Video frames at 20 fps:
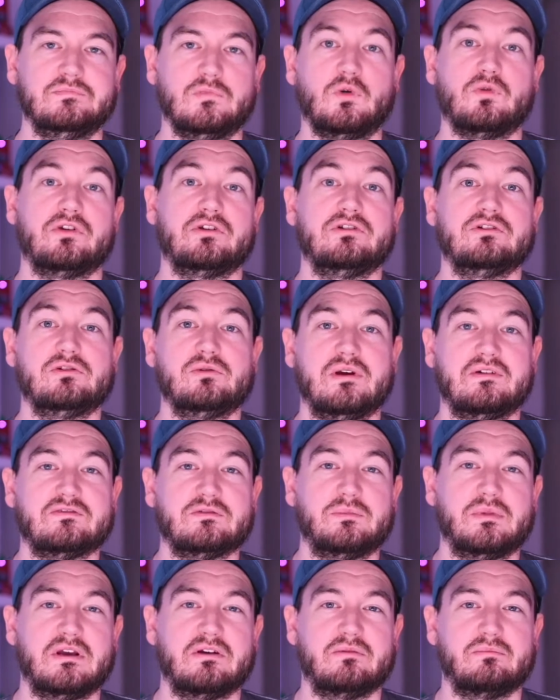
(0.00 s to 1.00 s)
Although you do have
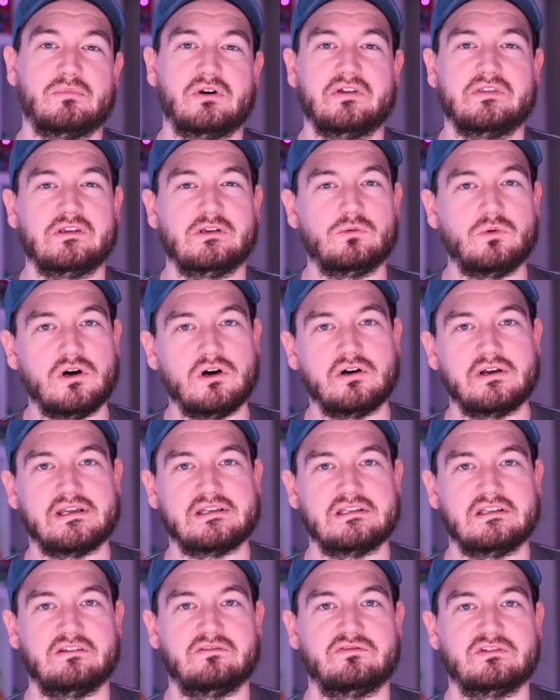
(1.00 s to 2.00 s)
to bear in mind that you are
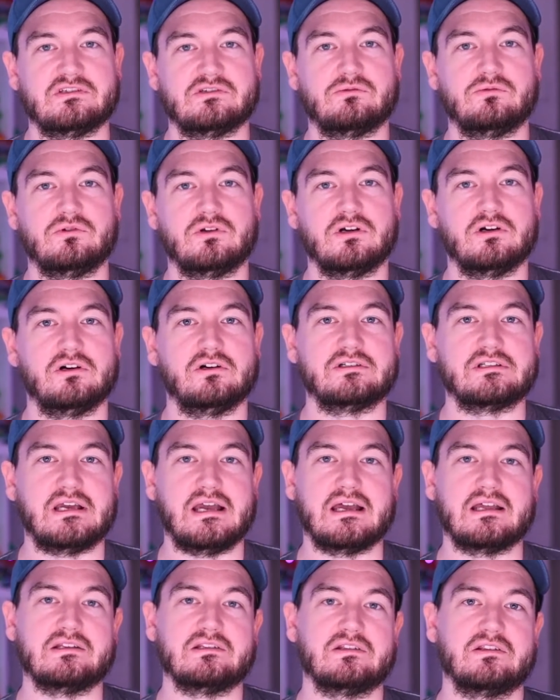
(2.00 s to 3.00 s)
getting the physical kart
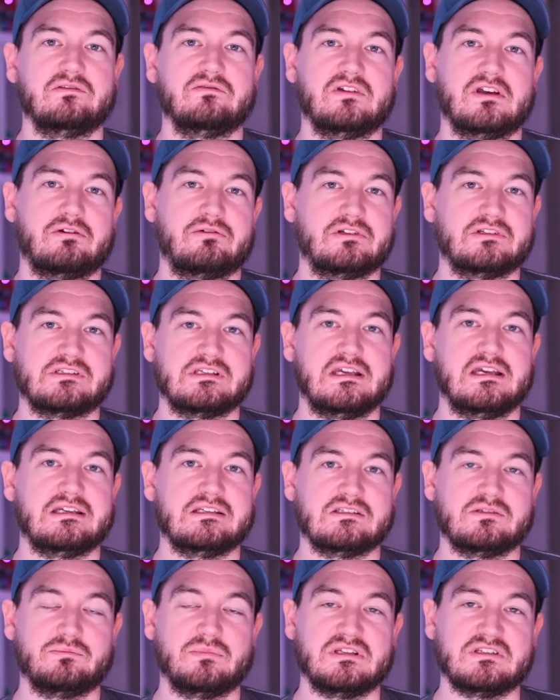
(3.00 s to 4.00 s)
and the various
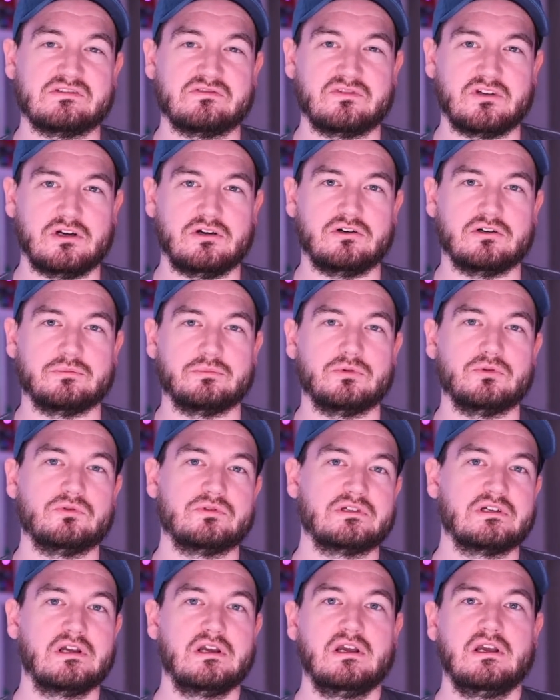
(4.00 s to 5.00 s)
gates and bits of
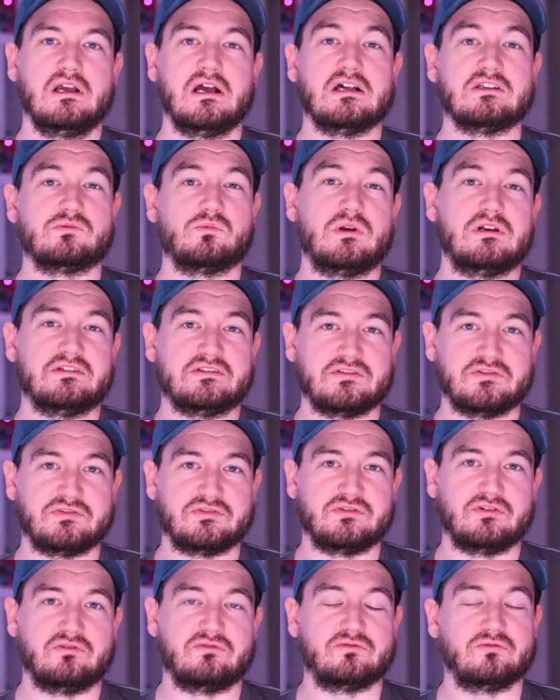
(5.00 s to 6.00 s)
cardboard, as well as the
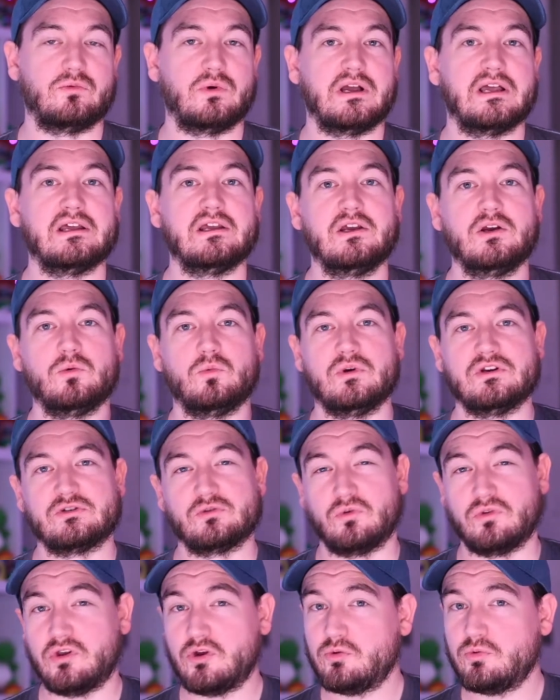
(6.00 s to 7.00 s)
software, which
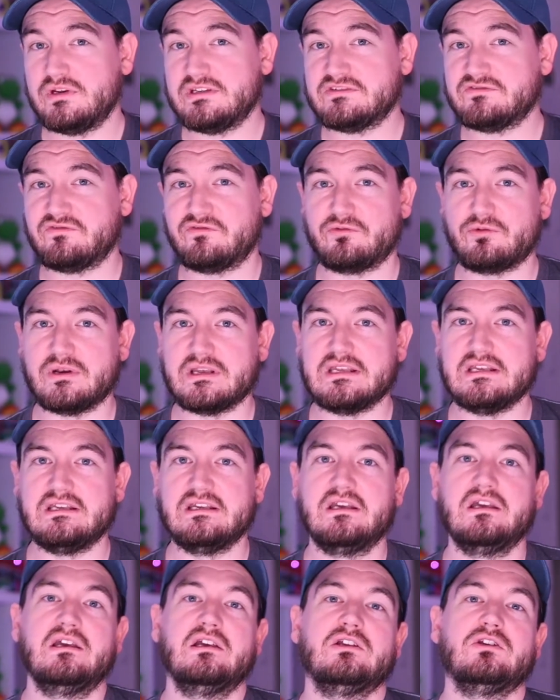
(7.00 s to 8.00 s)
although is free,
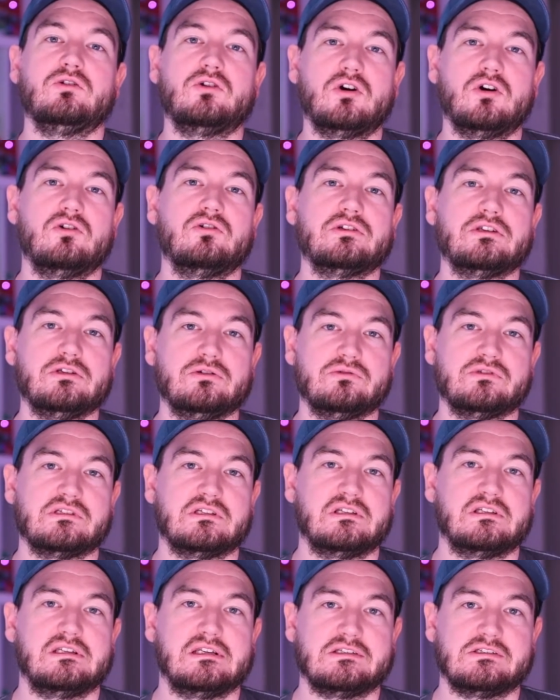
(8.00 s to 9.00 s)
you can't use
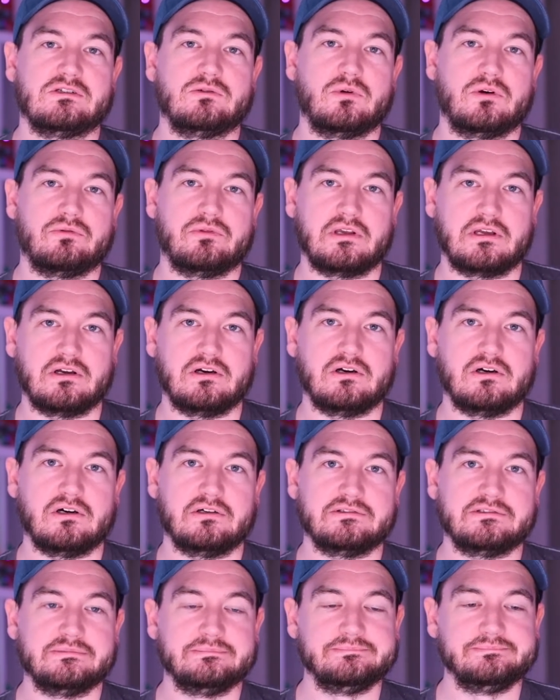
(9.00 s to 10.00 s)
it unless you own the
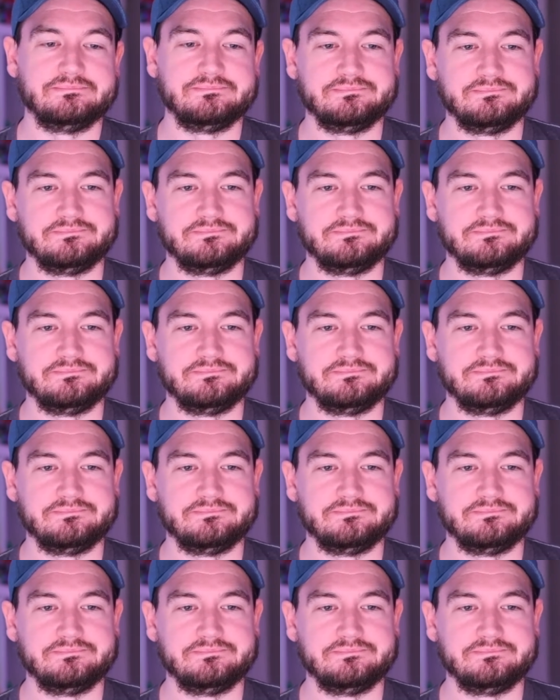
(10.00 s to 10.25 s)
kart.